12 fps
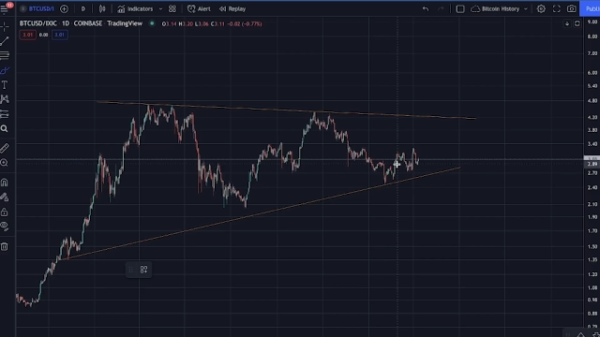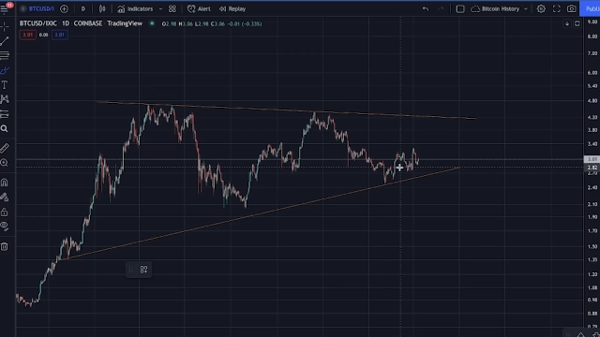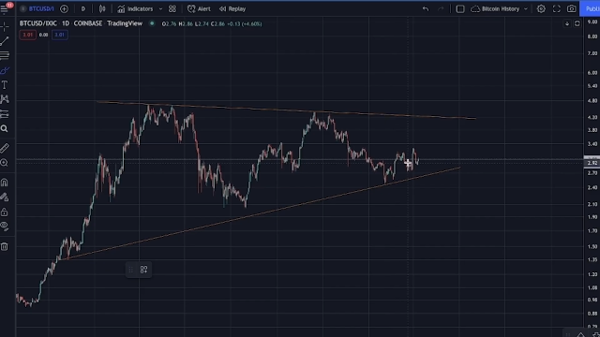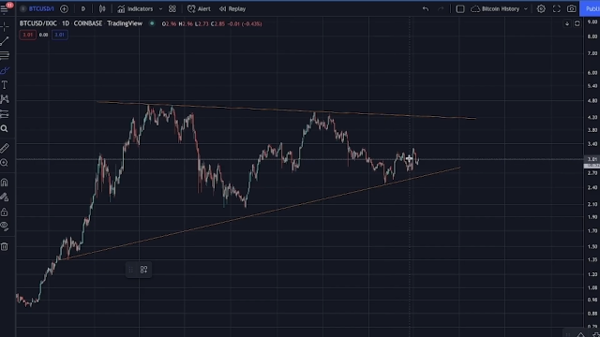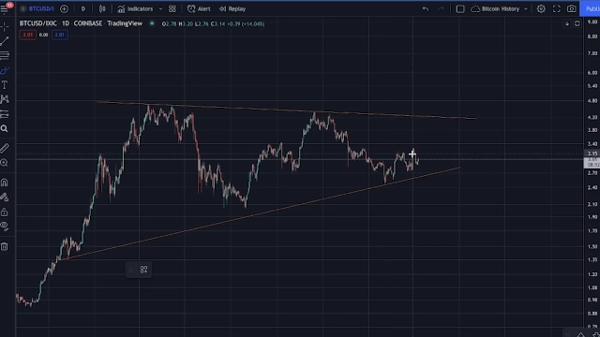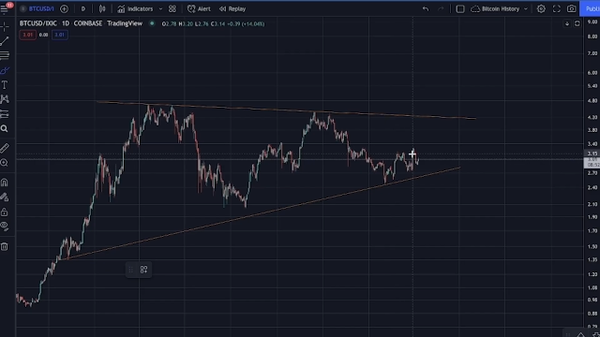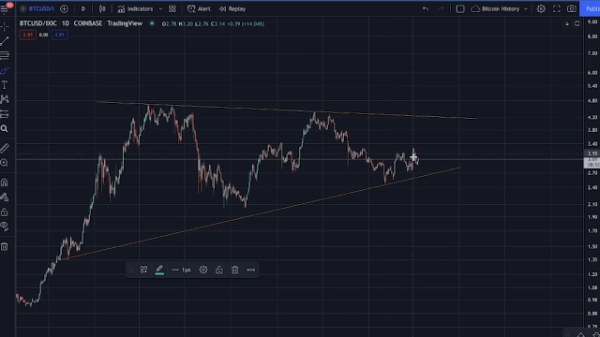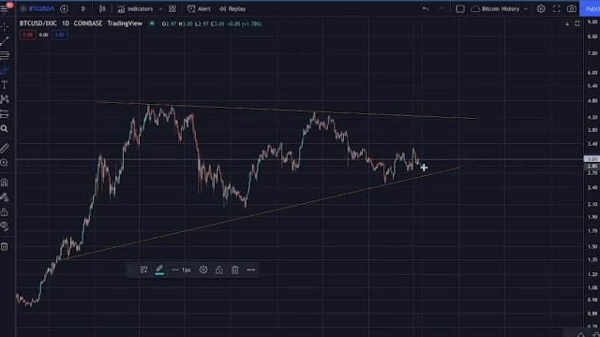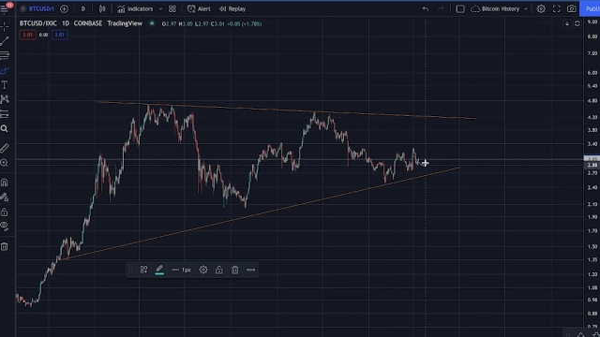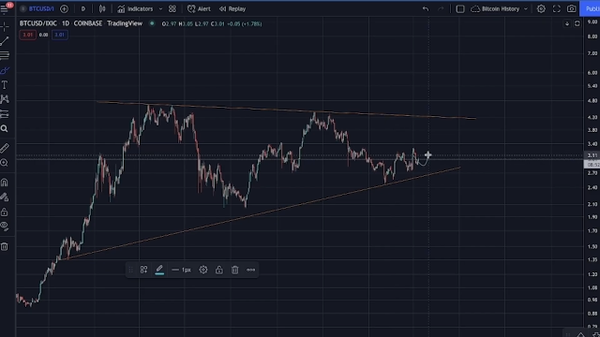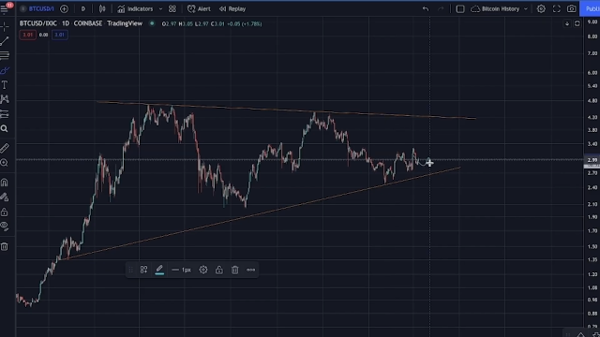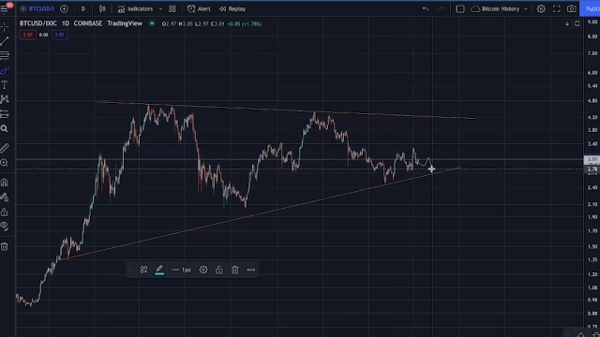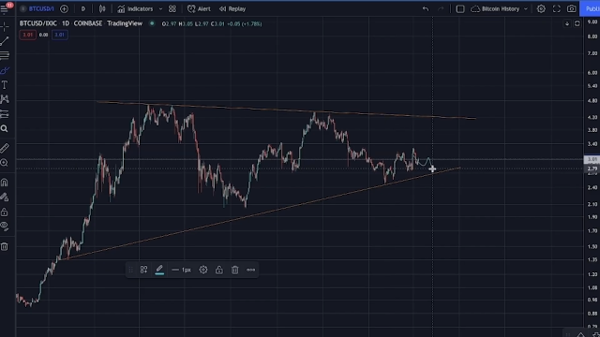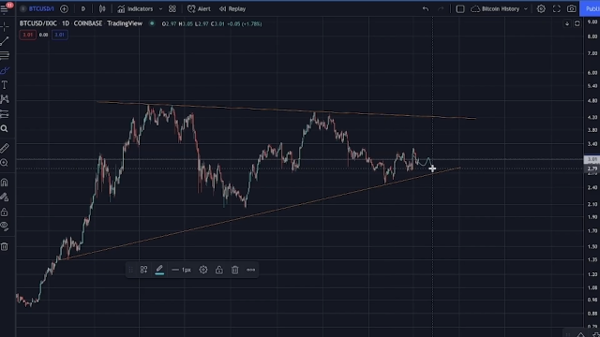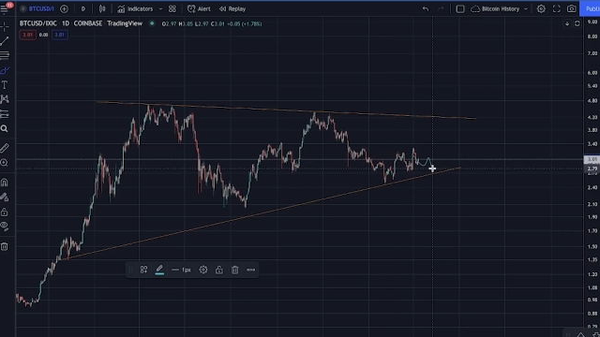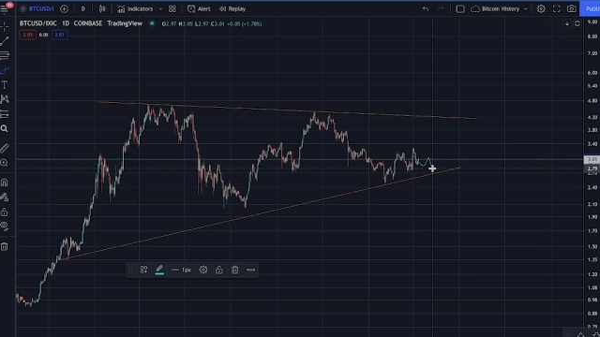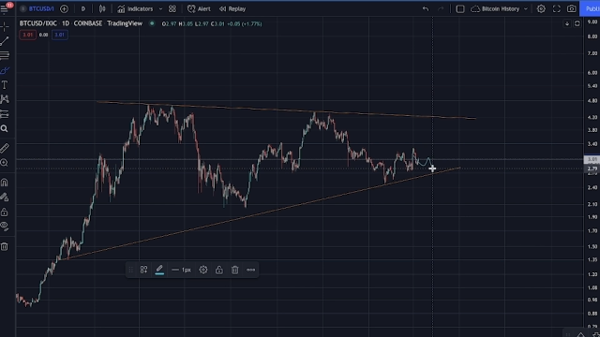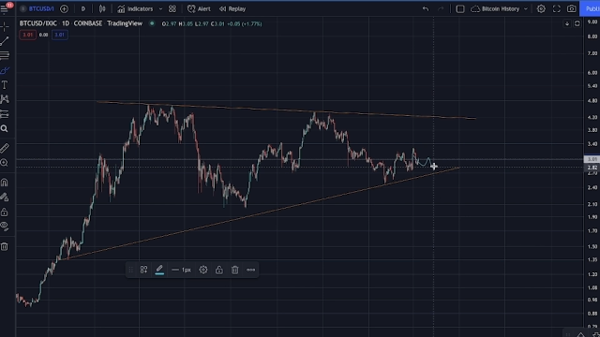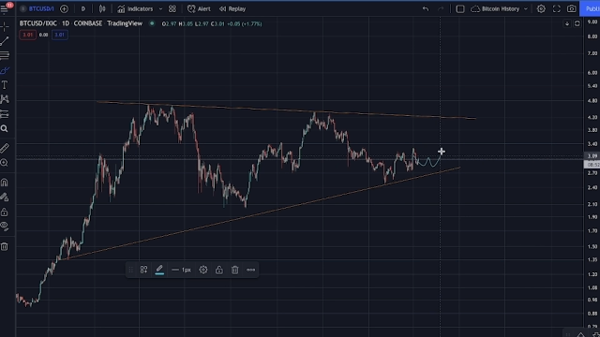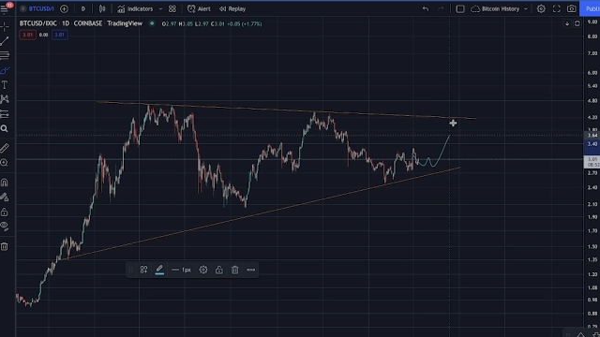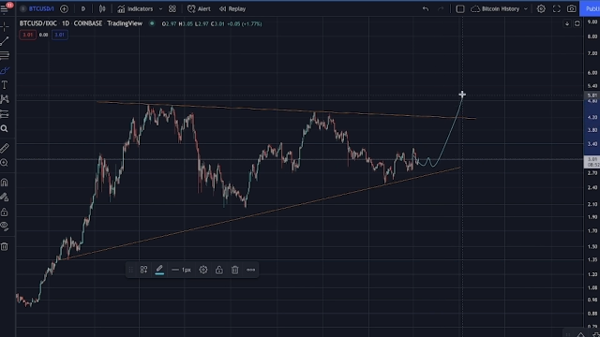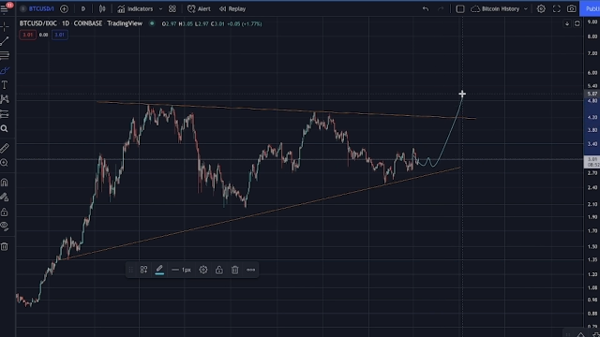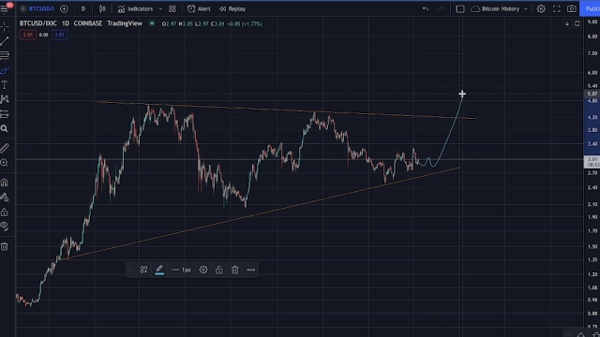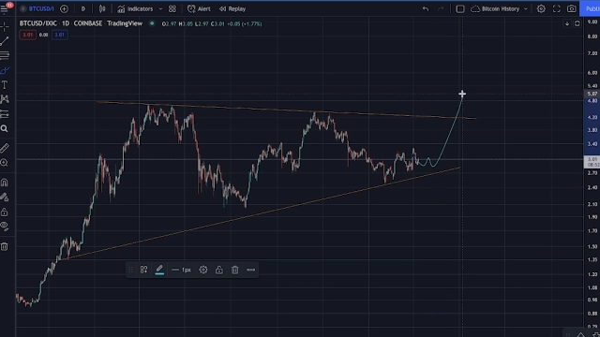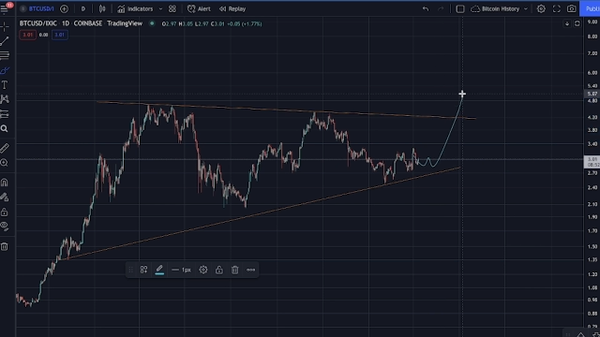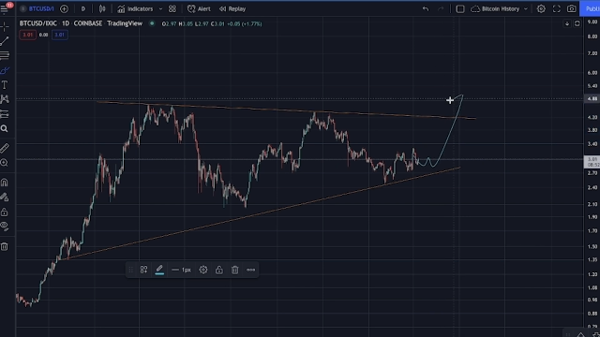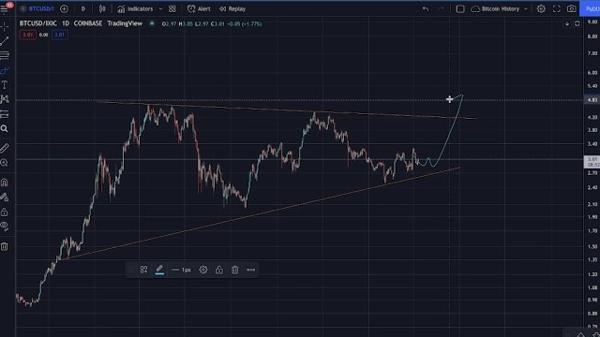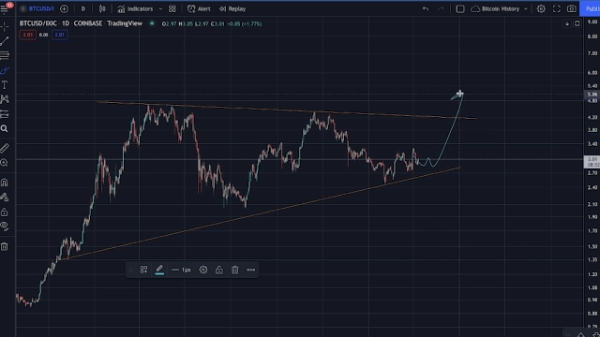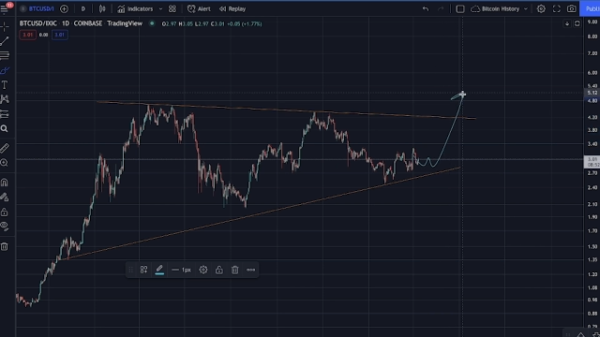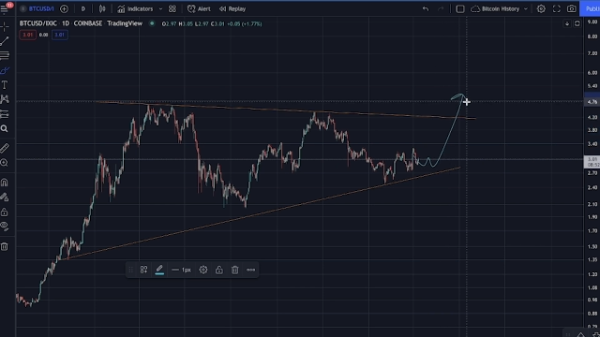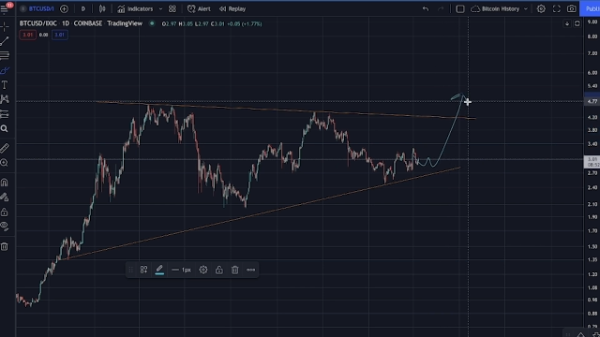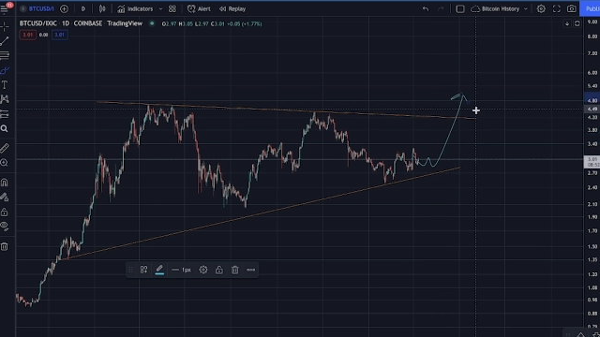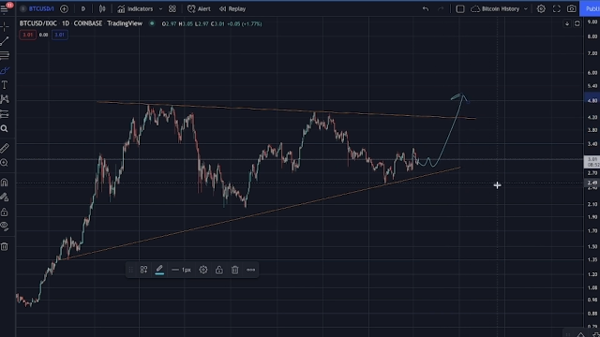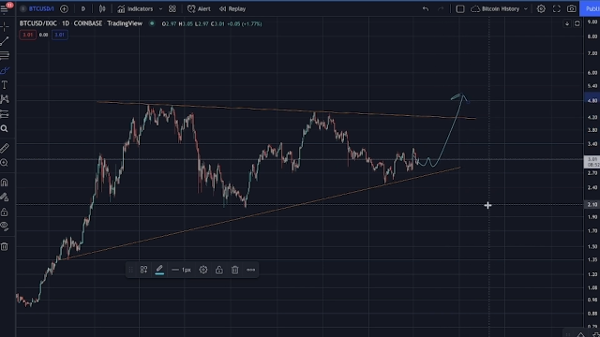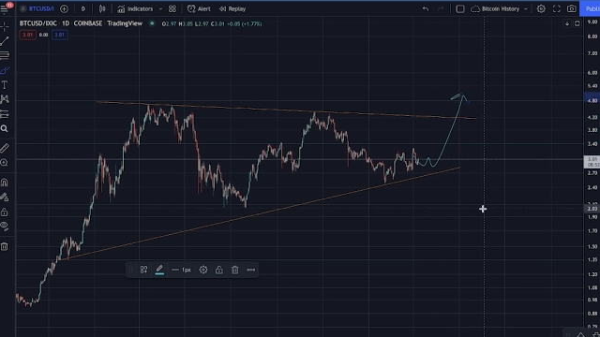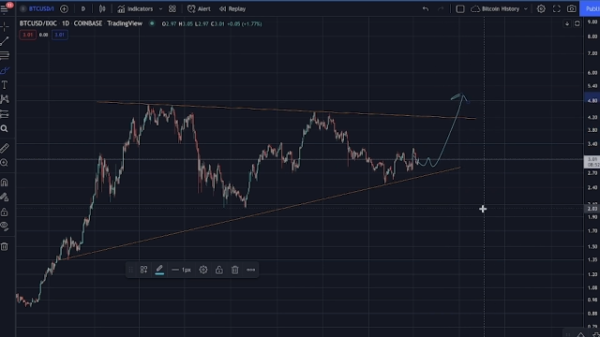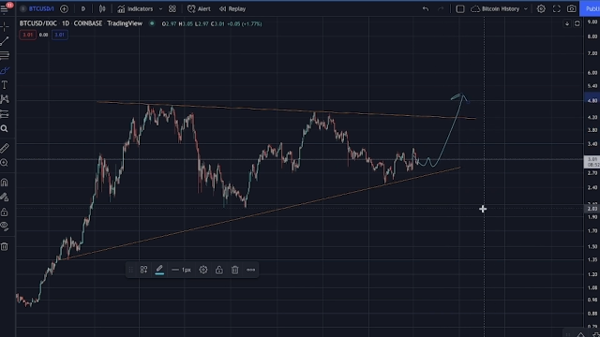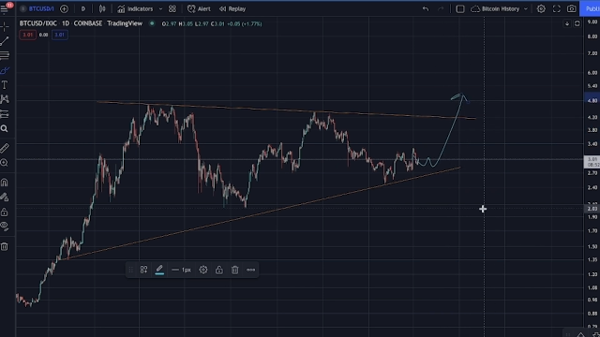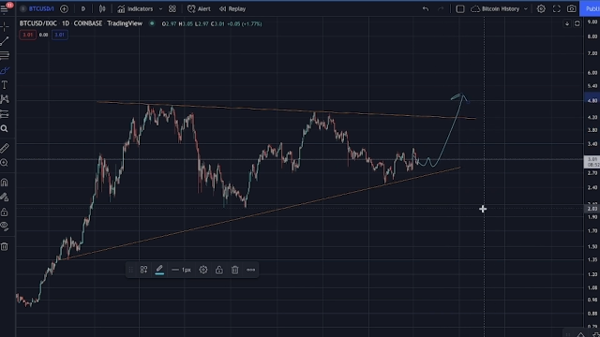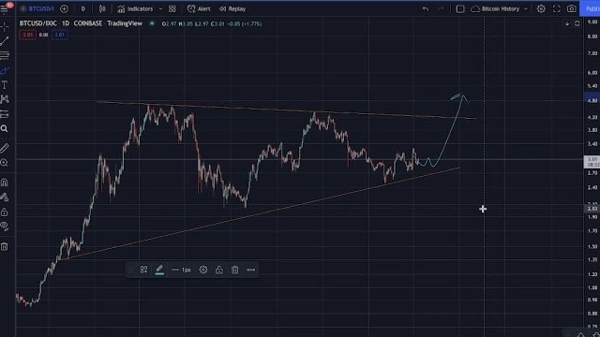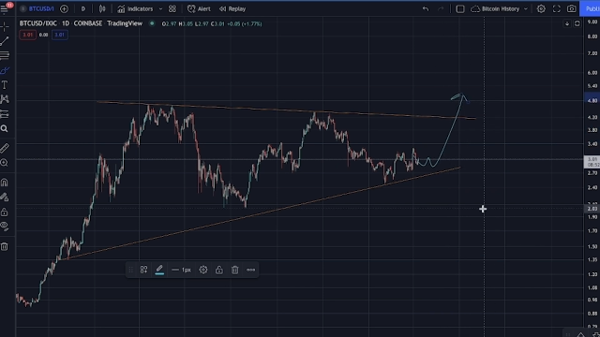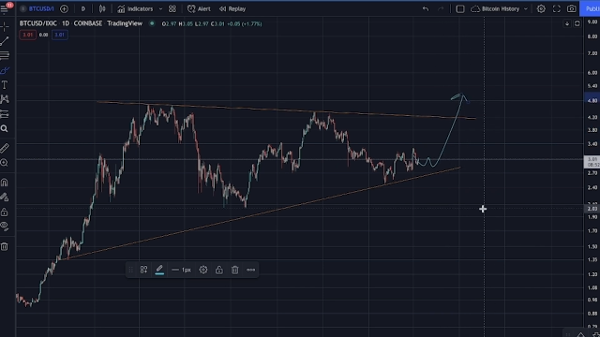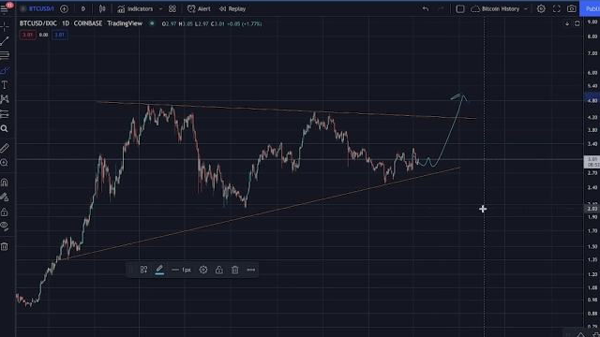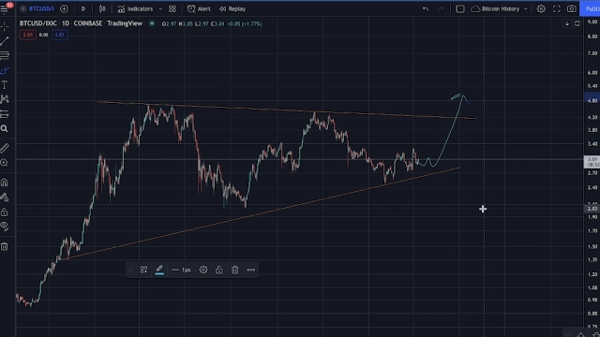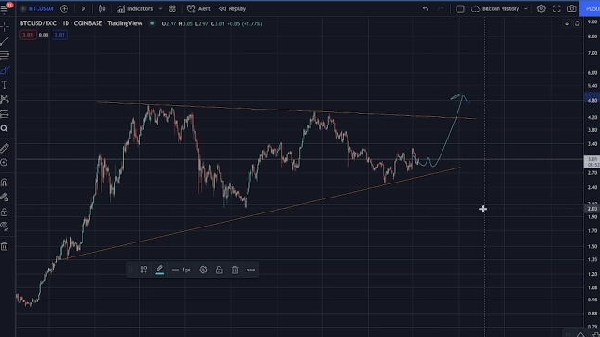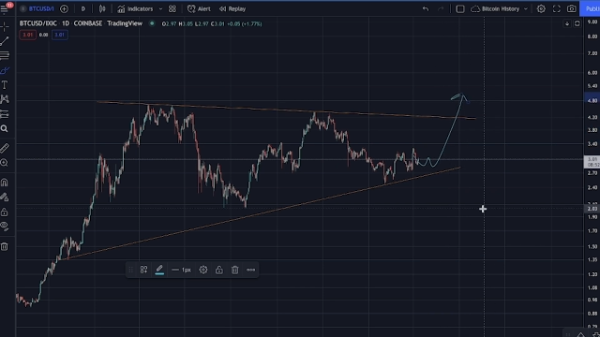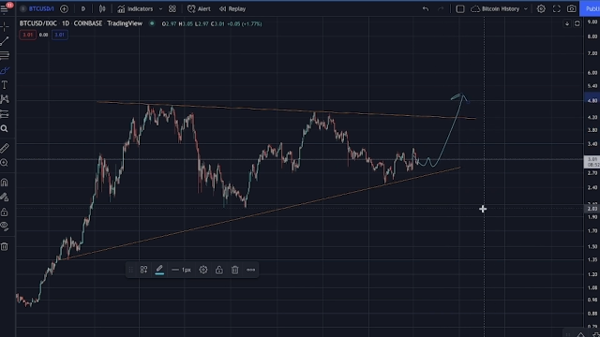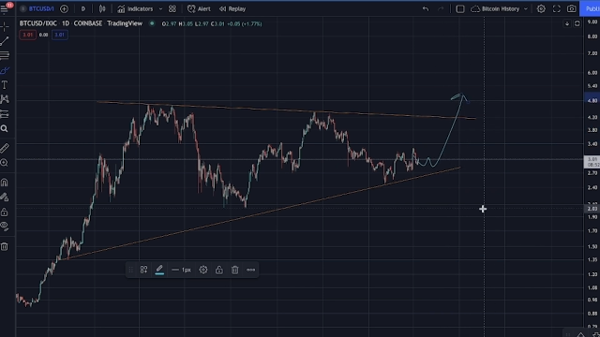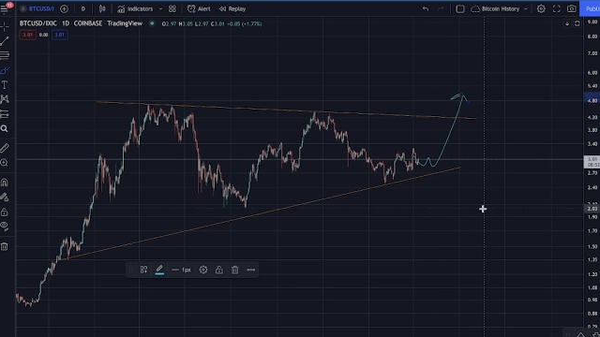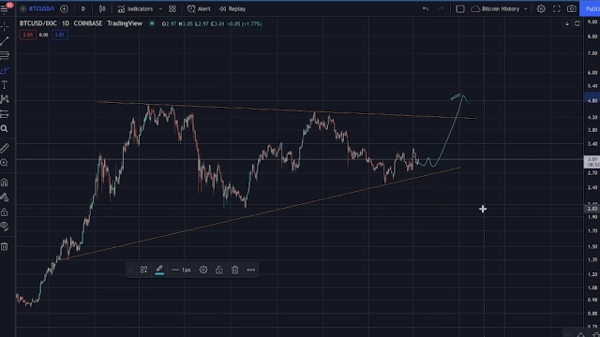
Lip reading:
Nobody's mouth can be seen.